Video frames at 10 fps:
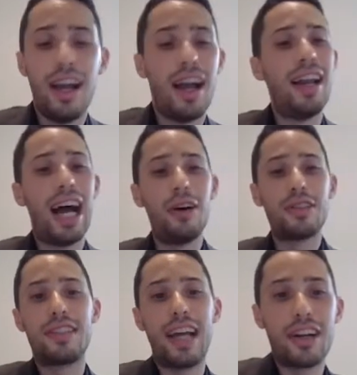allows
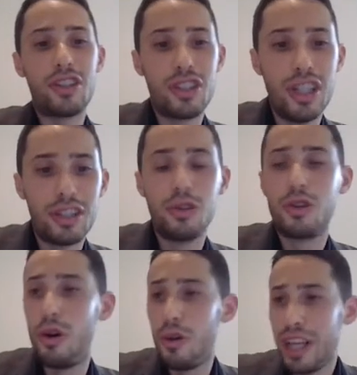us actually to
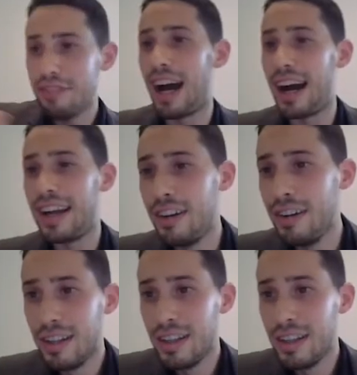go even higher